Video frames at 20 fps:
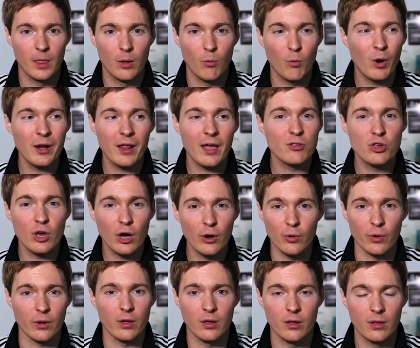What a
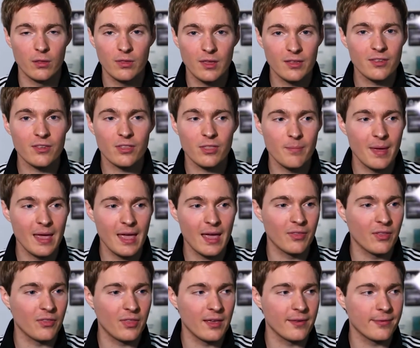joke. This is the
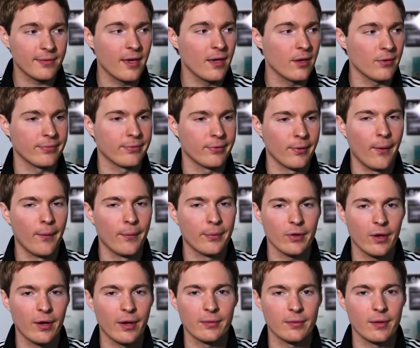man that they say is so
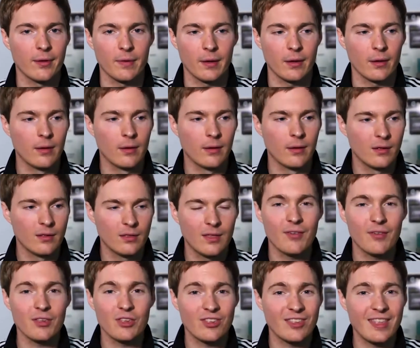scientific. They
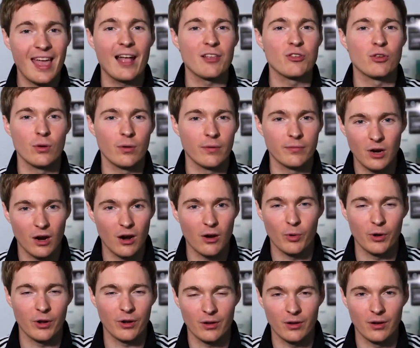have a statue of
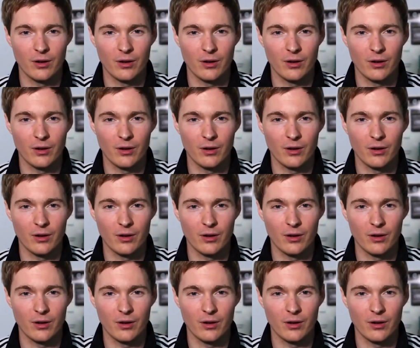Darwin.